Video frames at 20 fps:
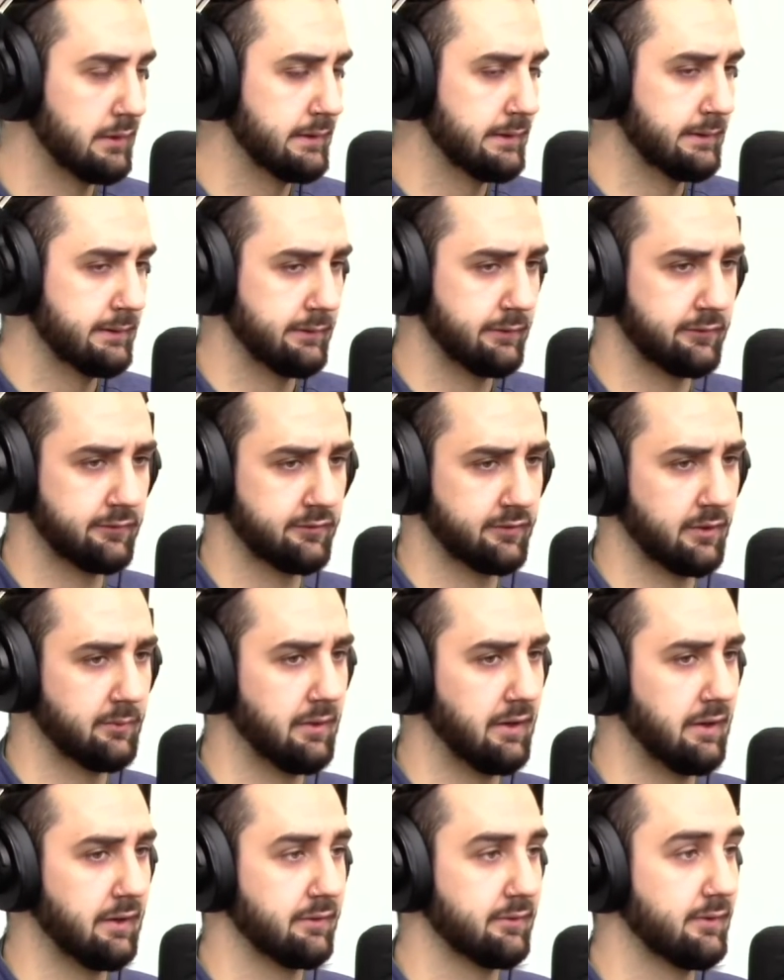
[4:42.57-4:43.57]
There's some
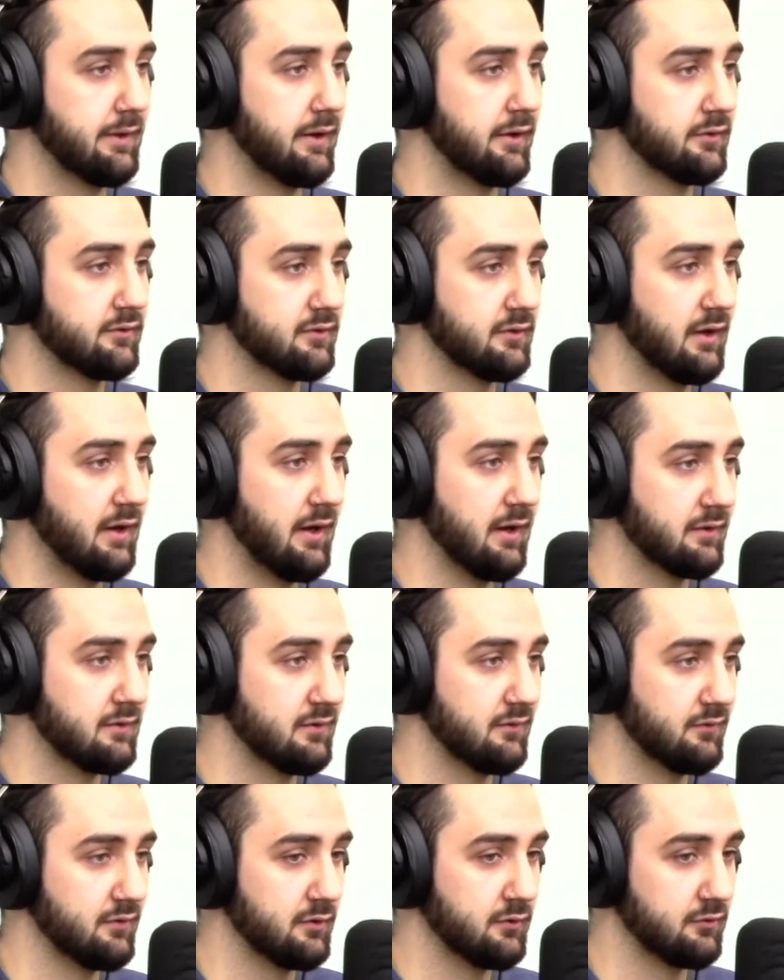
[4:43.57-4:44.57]
odd 1,000
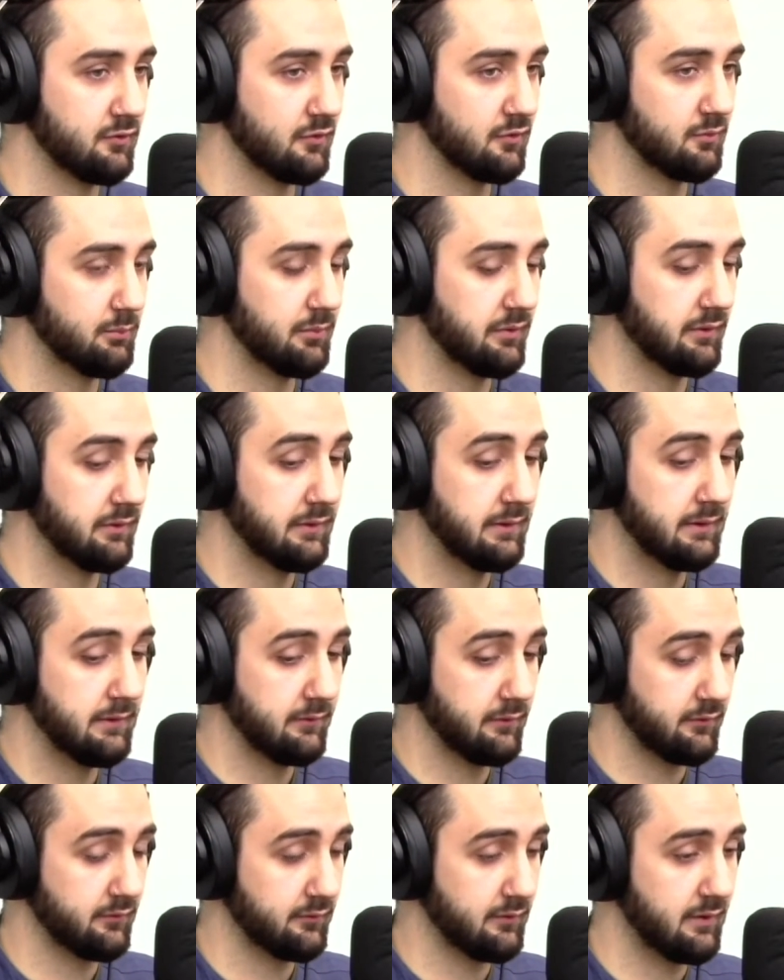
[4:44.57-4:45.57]
active users, but
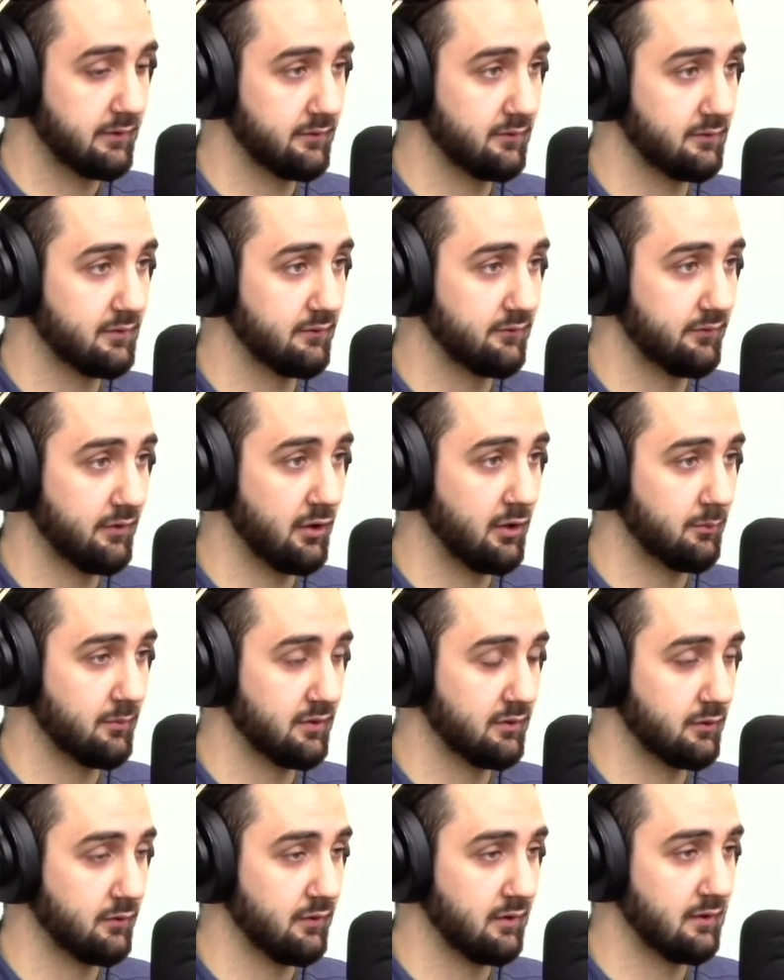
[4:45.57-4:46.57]
there's lots of development
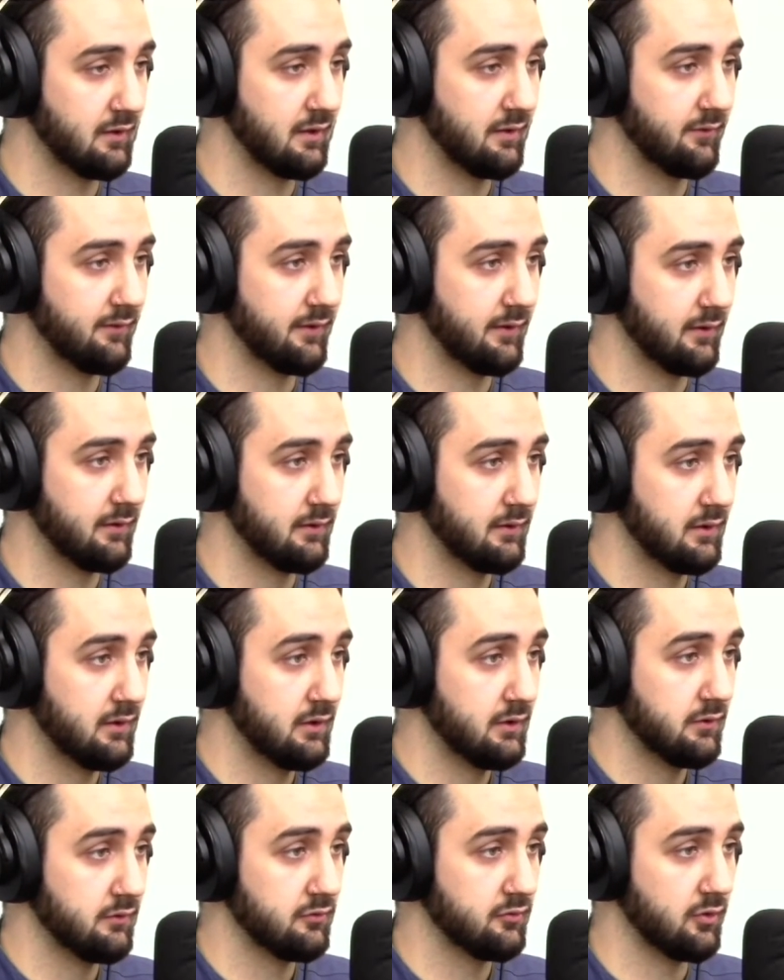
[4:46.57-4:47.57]
going on there.
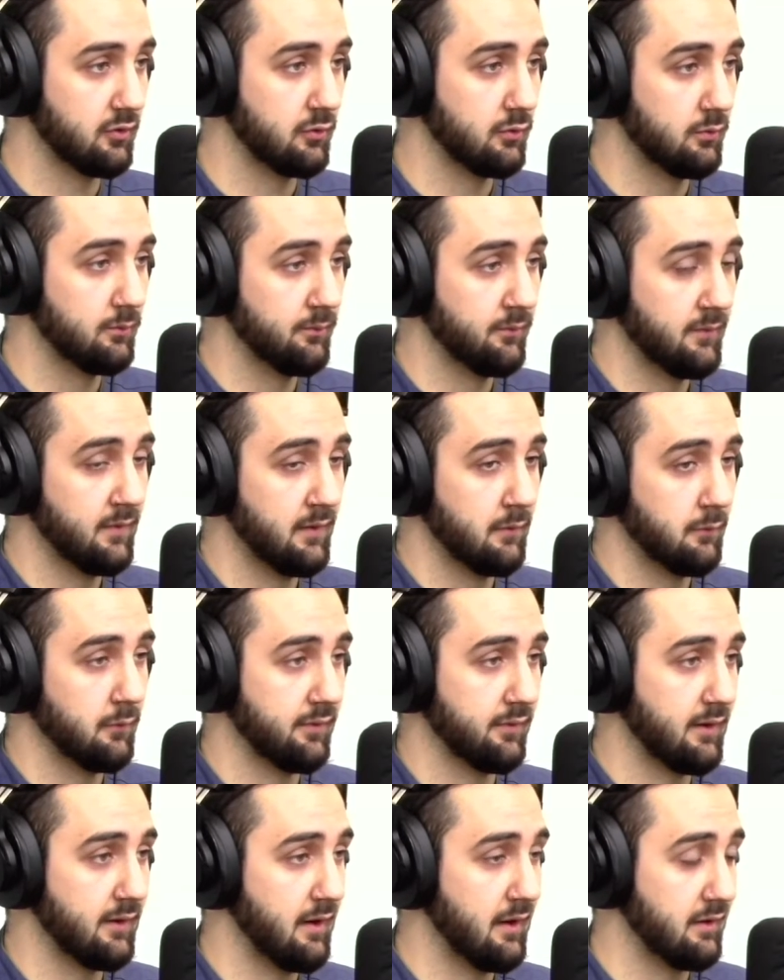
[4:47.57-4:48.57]
So with
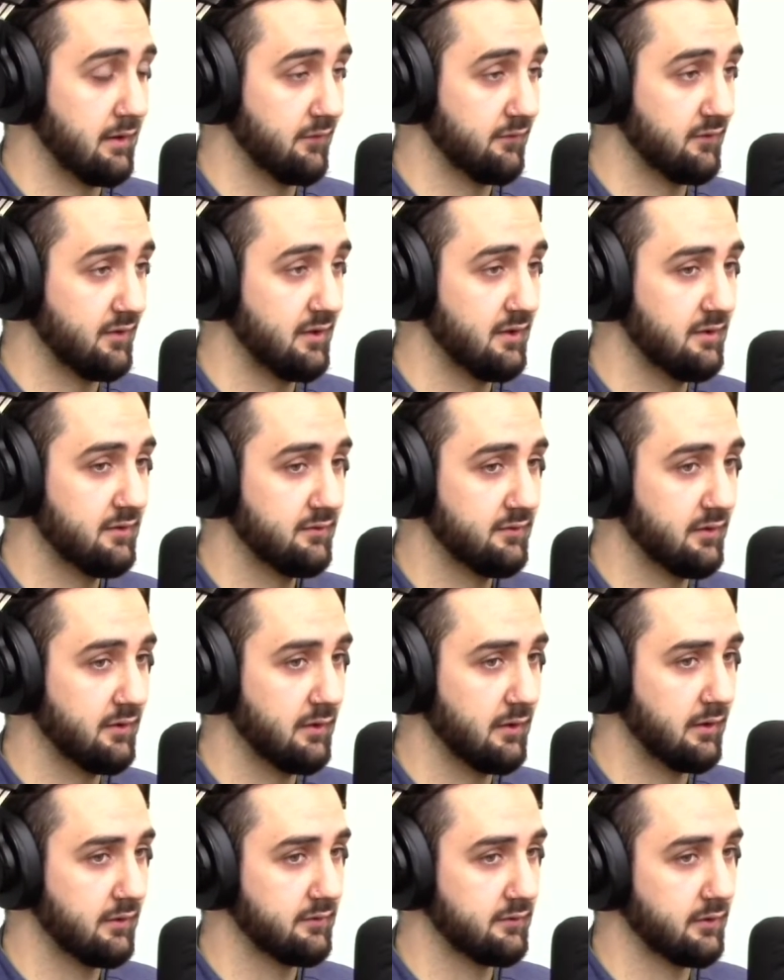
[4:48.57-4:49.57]
the NFTs there,
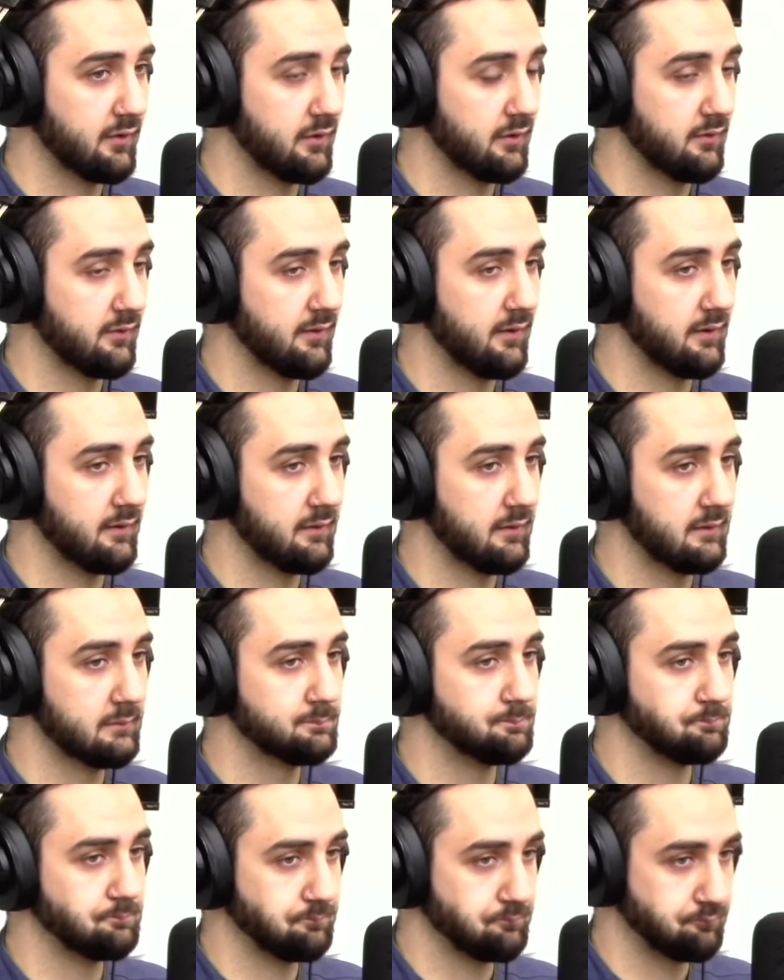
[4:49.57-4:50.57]
I started thinking,
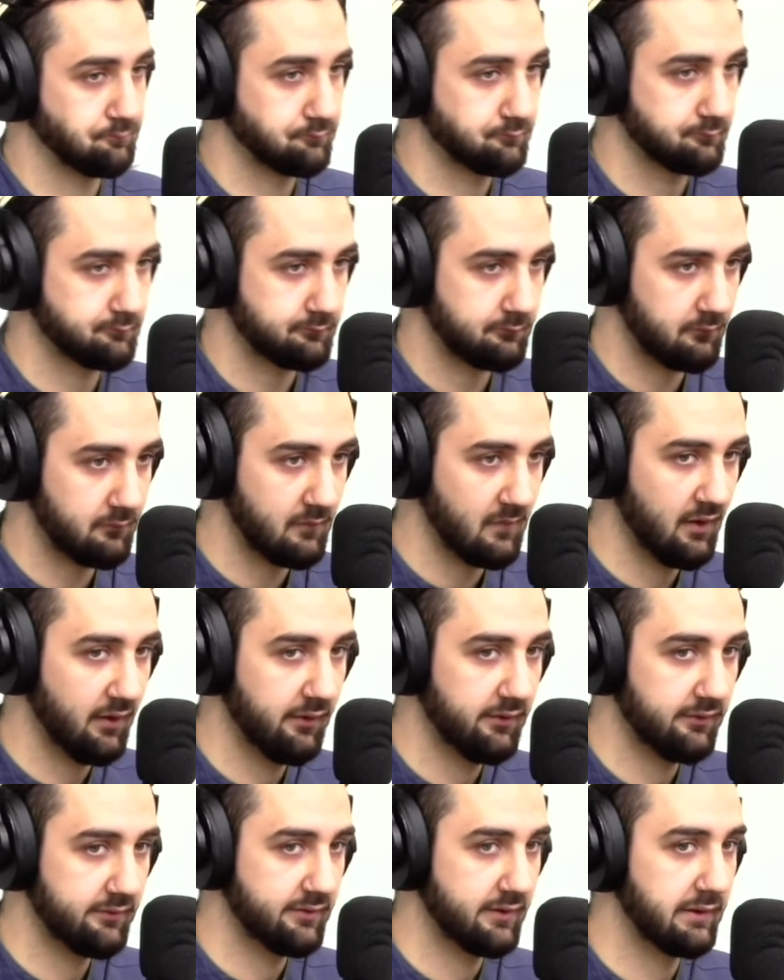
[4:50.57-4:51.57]
I
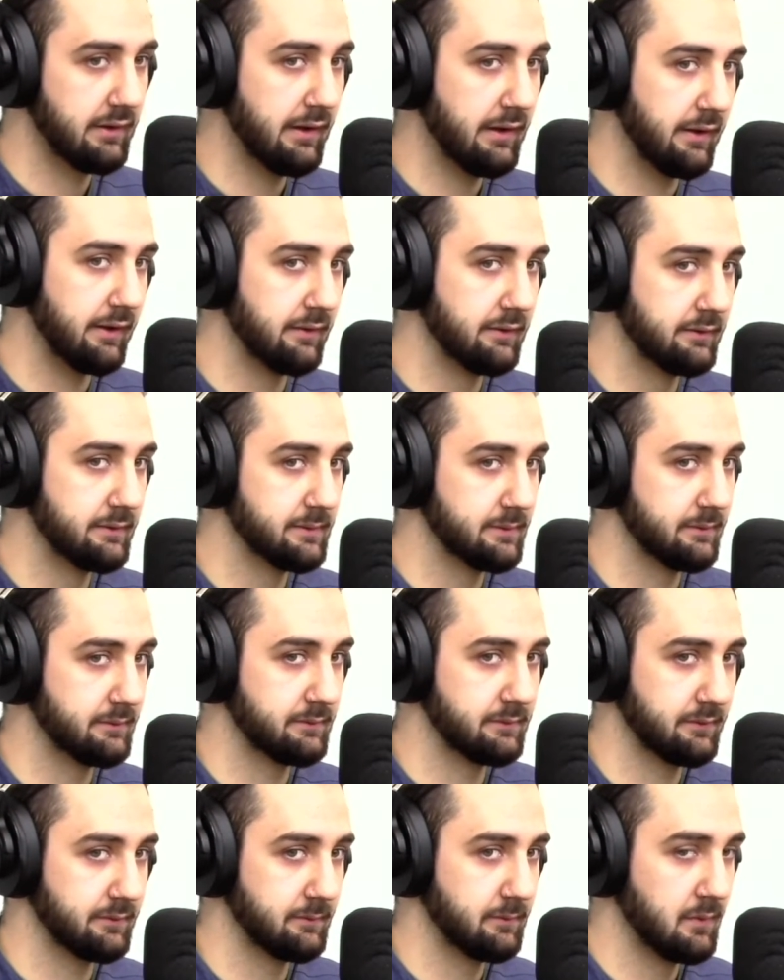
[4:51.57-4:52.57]
said, hey,
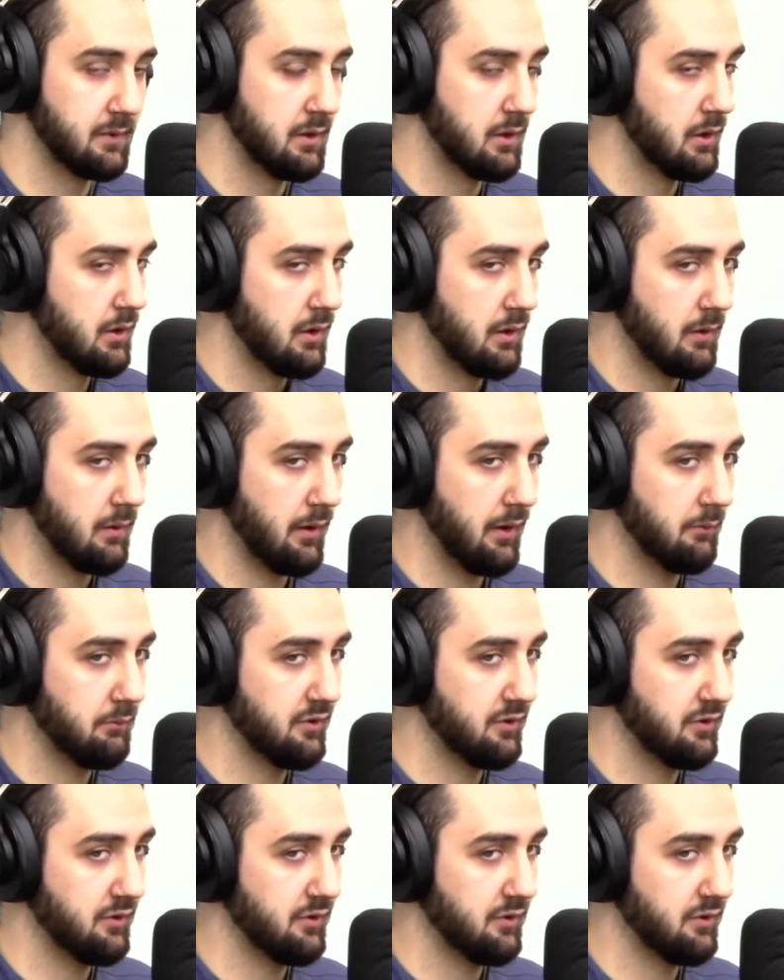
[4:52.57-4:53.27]
I